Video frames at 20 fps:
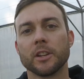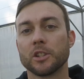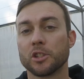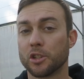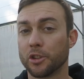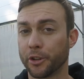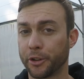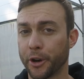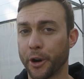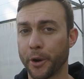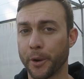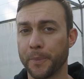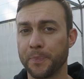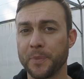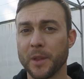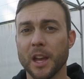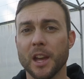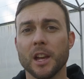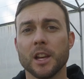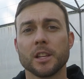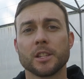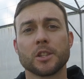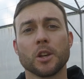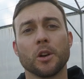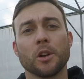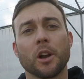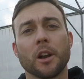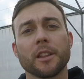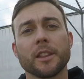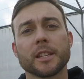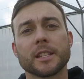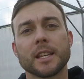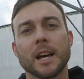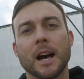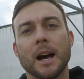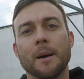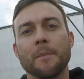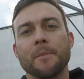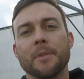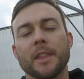to grow. So a lot of the
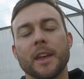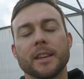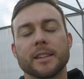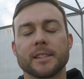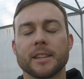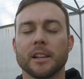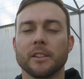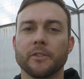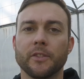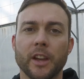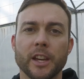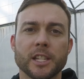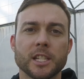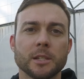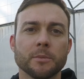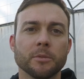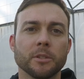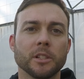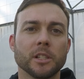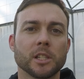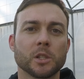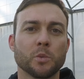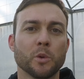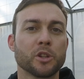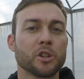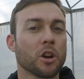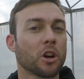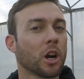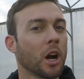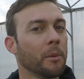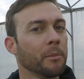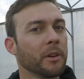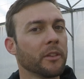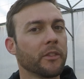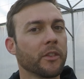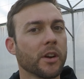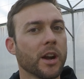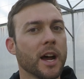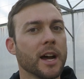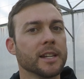time they sell vegetables which are common
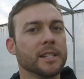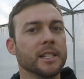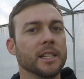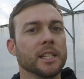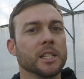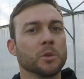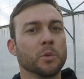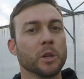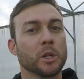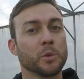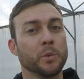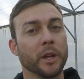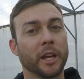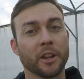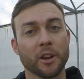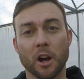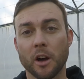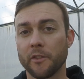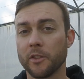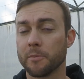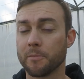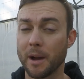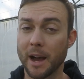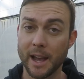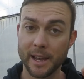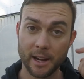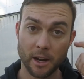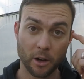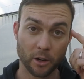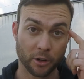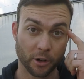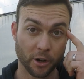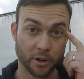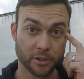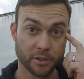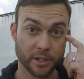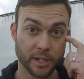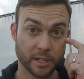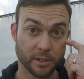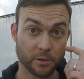varieties which we can often buy in our
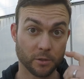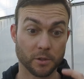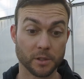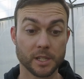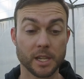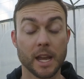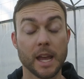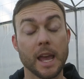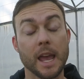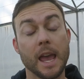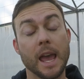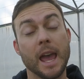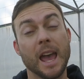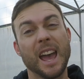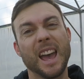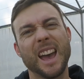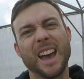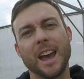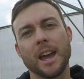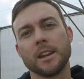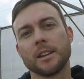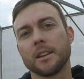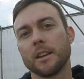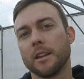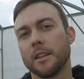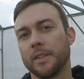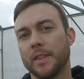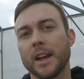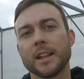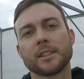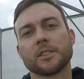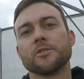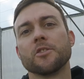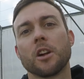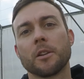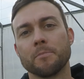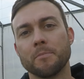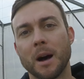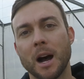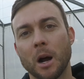grocery stores, and that's not
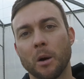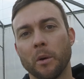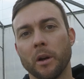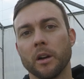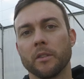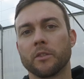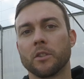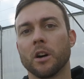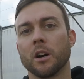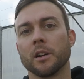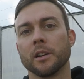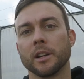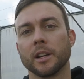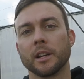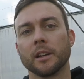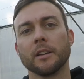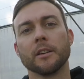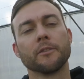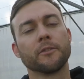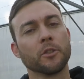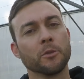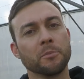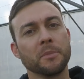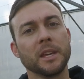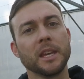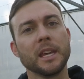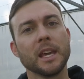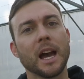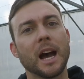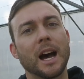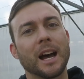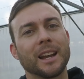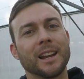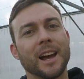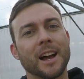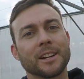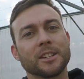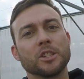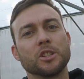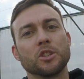my way of gardening. For me, I'd
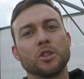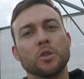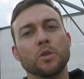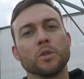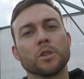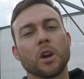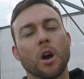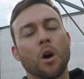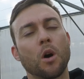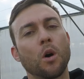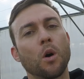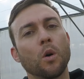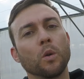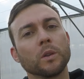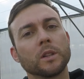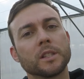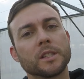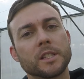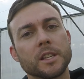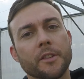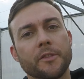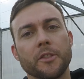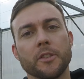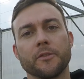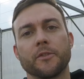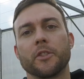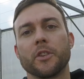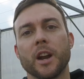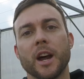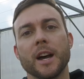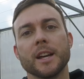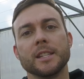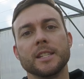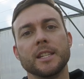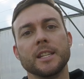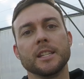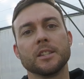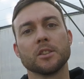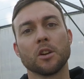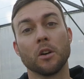like to choose a whole different
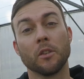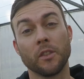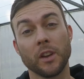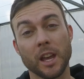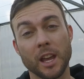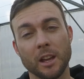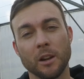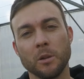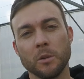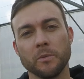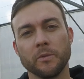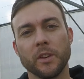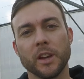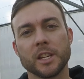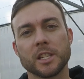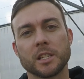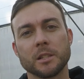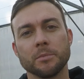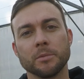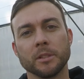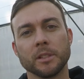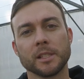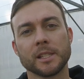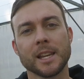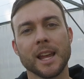varieties of heirloom vegetables